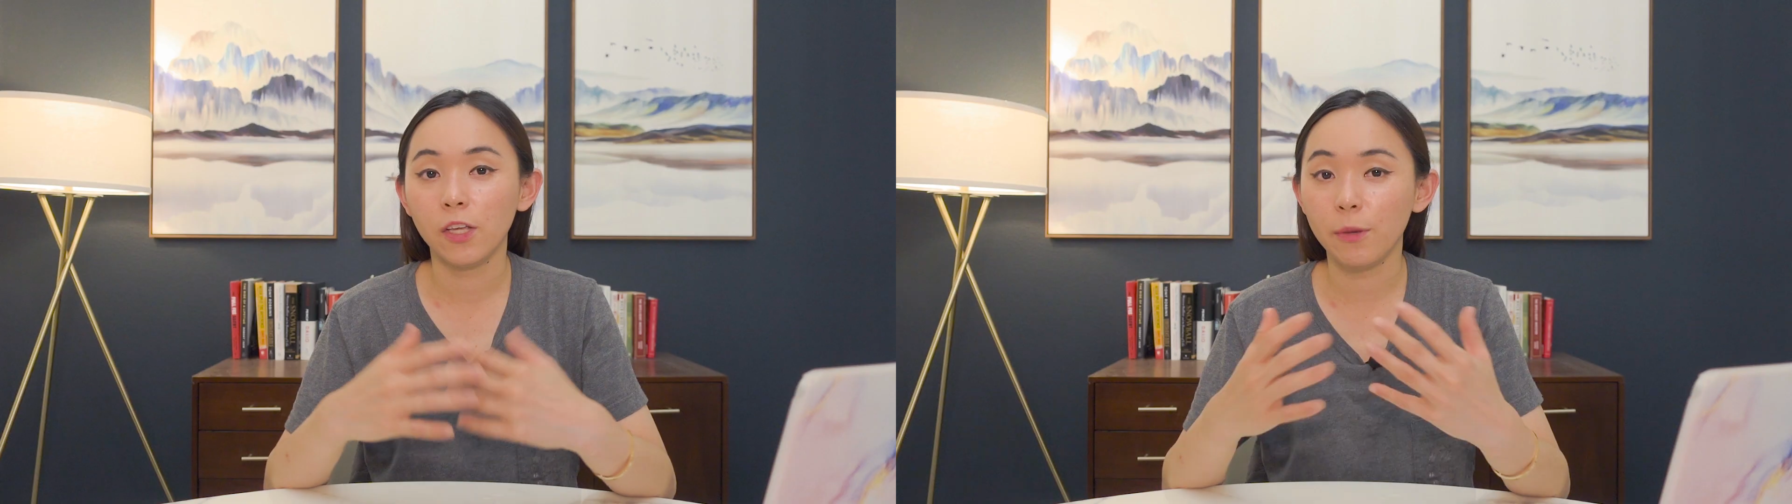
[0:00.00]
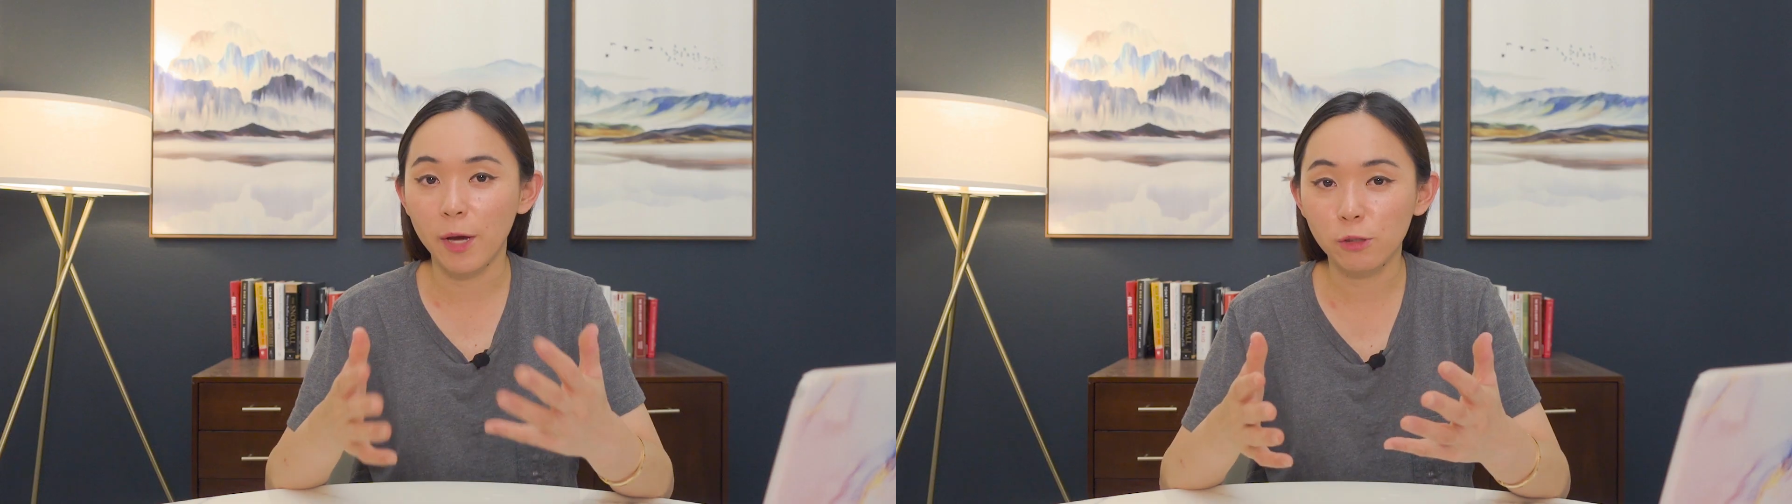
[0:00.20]

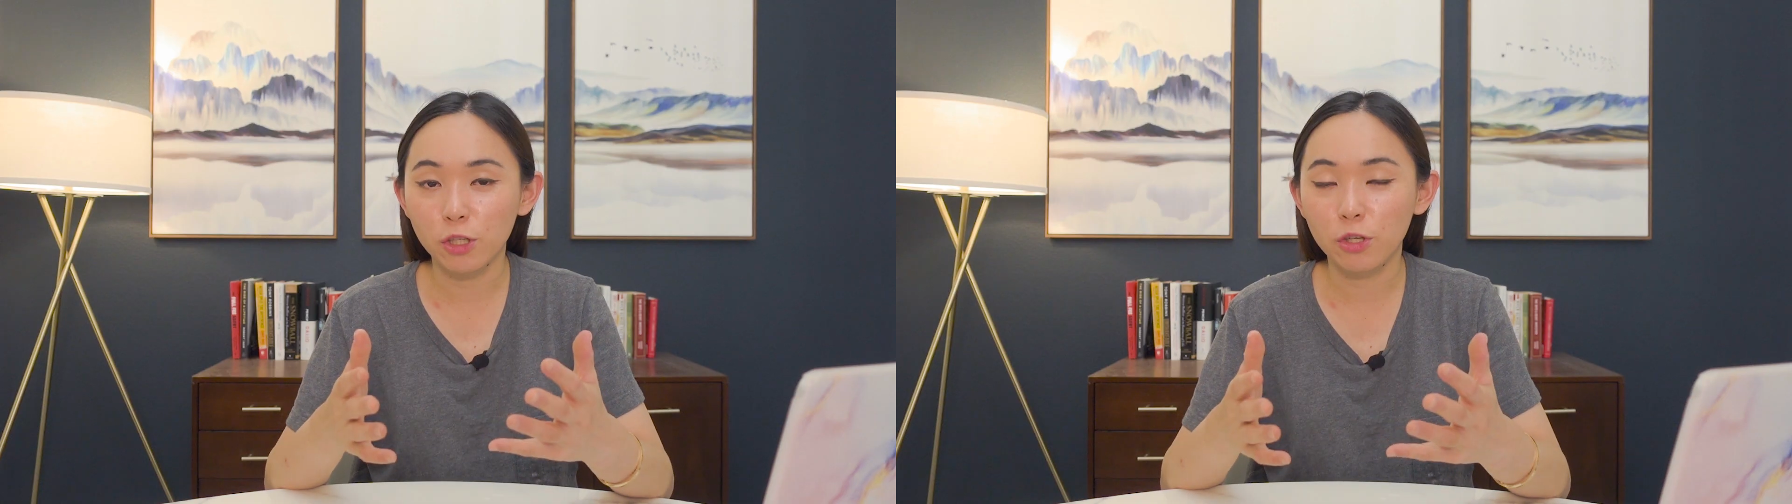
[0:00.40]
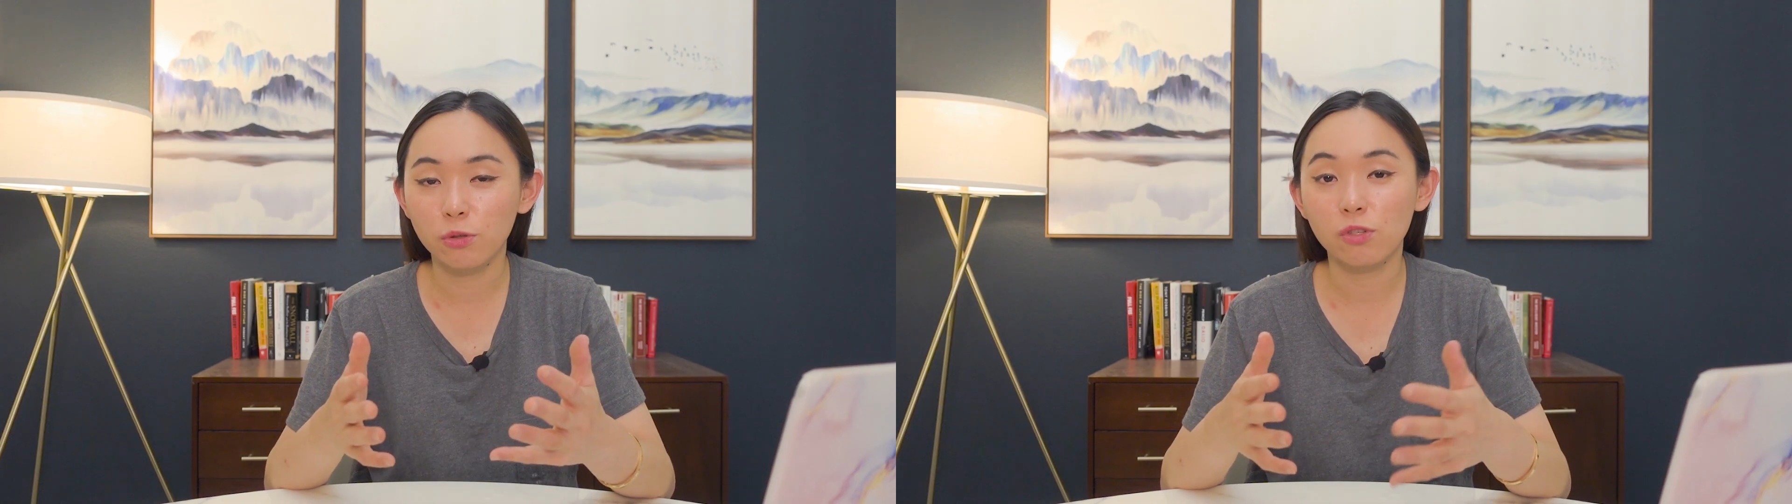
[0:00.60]
You may
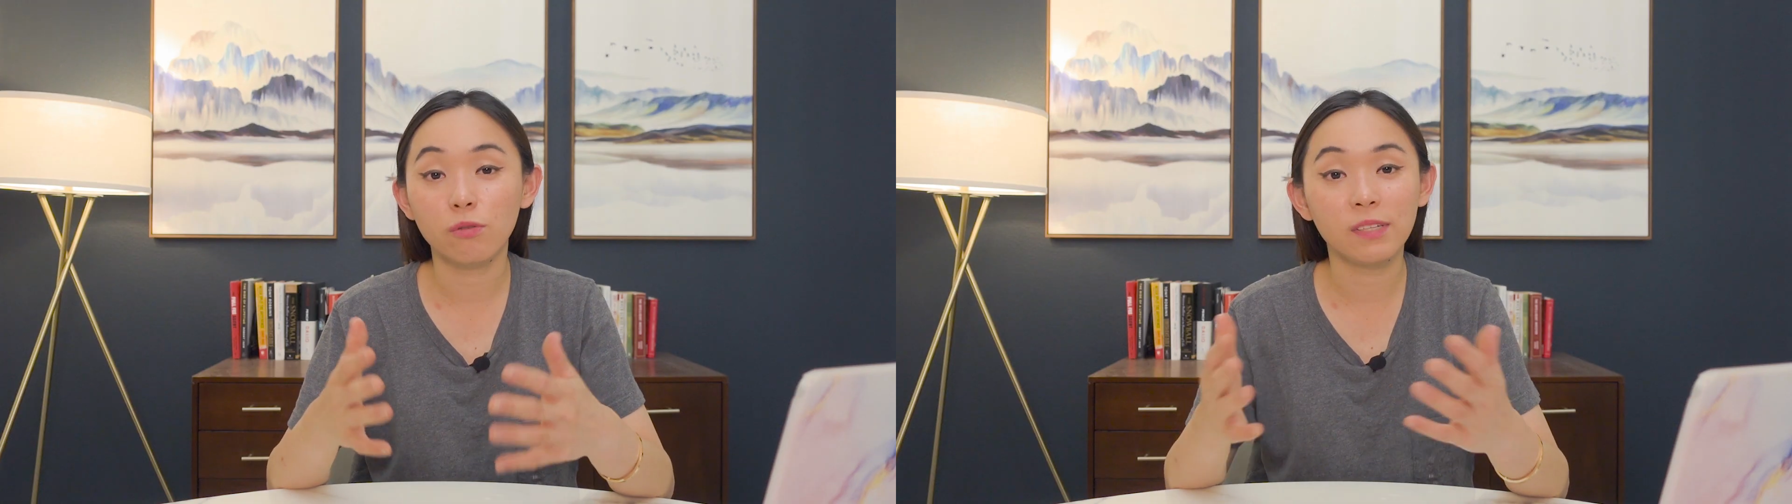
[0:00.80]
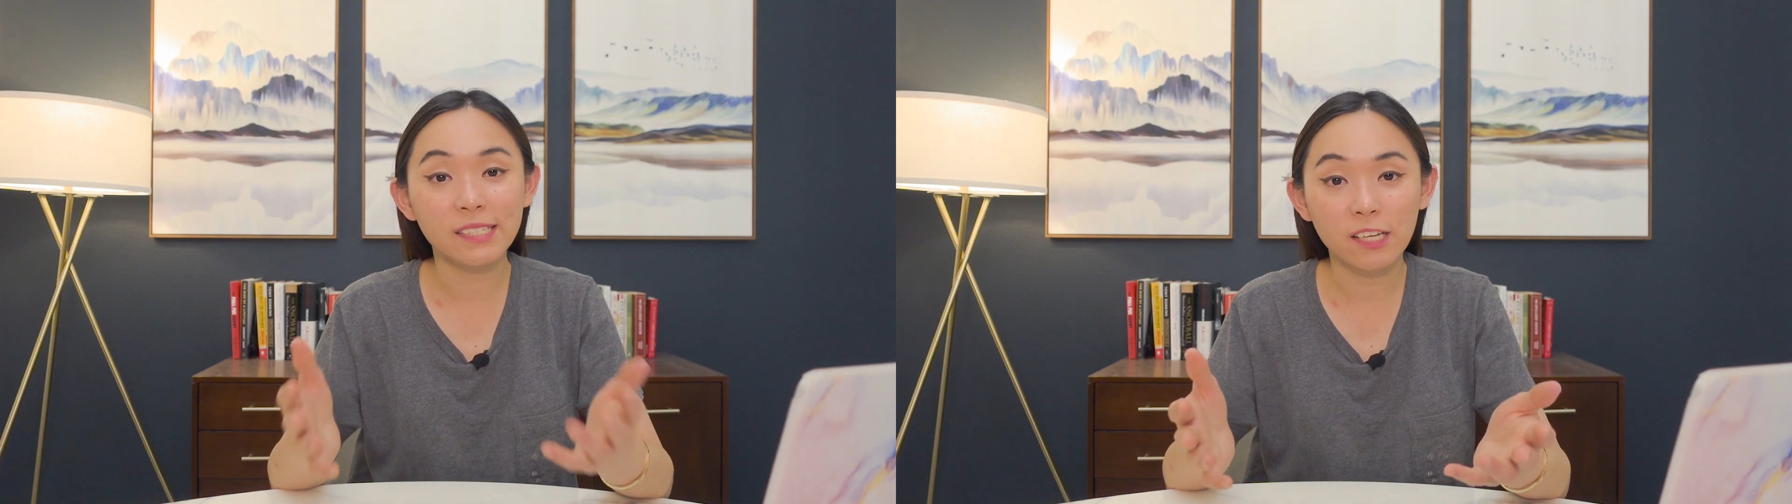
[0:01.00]
also choose
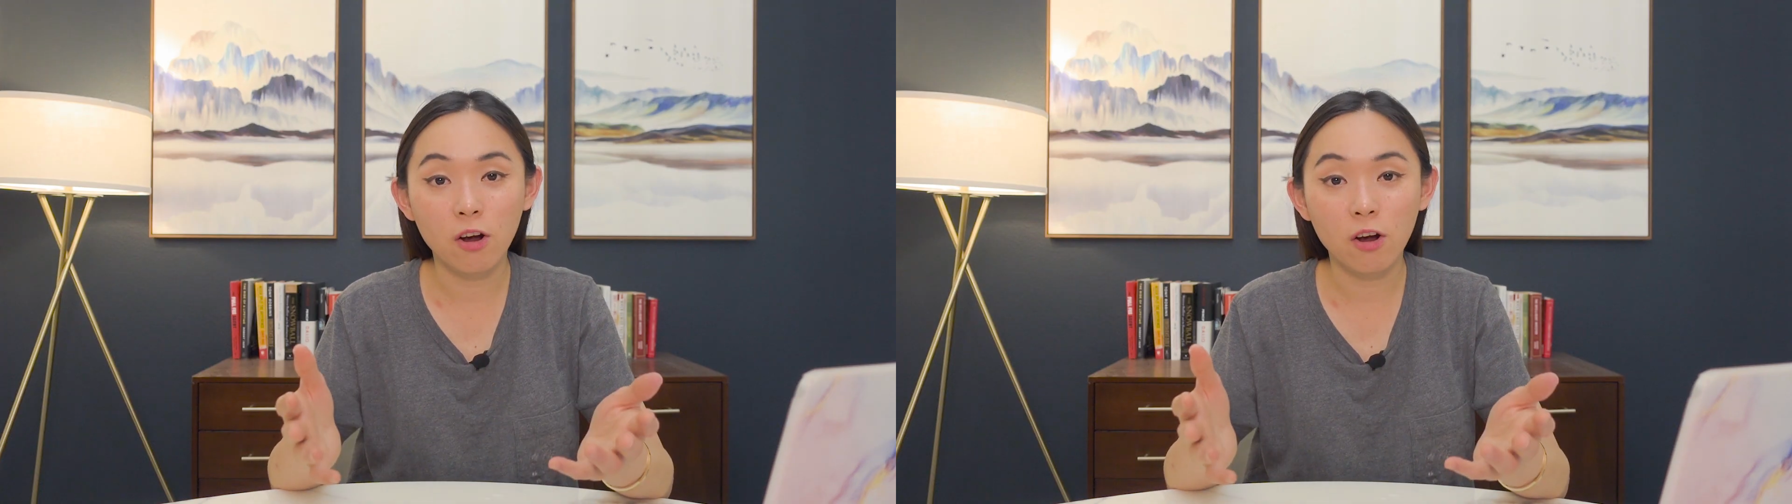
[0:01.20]
to lease a